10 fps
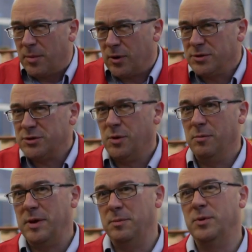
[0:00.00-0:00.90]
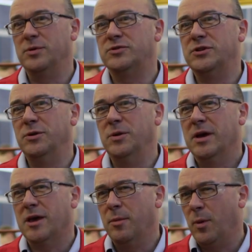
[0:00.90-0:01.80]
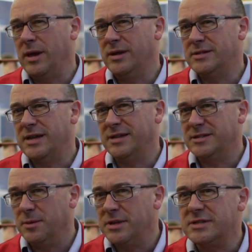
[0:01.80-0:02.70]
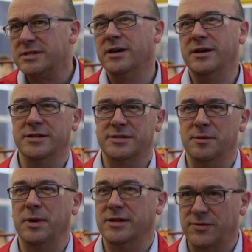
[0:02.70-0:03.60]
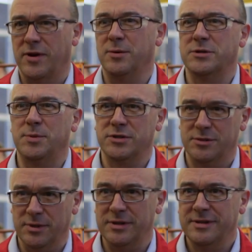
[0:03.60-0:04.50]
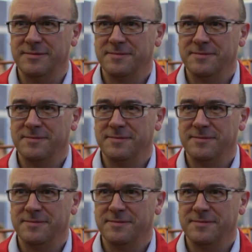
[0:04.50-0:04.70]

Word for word: But I also want people to come away understanding some of the science that makes fireworks possible